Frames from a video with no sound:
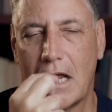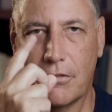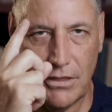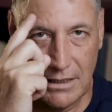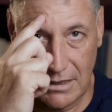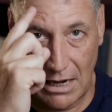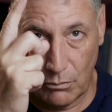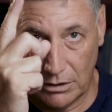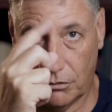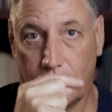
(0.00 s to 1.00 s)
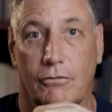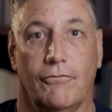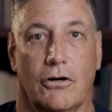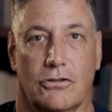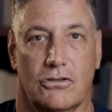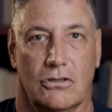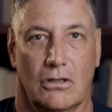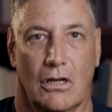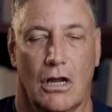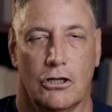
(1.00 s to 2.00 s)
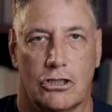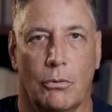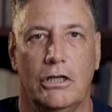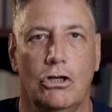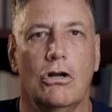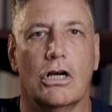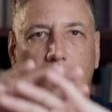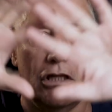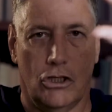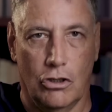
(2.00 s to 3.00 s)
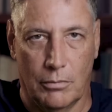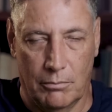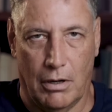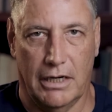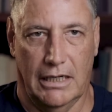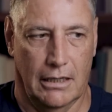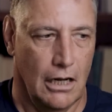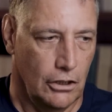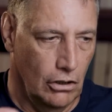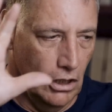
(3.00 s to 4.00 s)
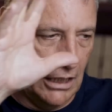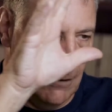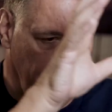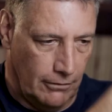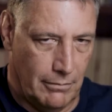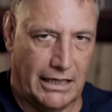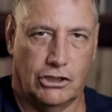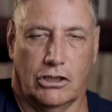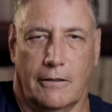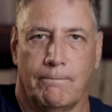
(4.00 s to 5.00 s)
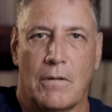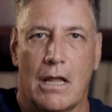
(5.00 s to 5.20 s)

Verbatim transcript: Think that one through, folks. So when you look at the human body, you look at inflammation,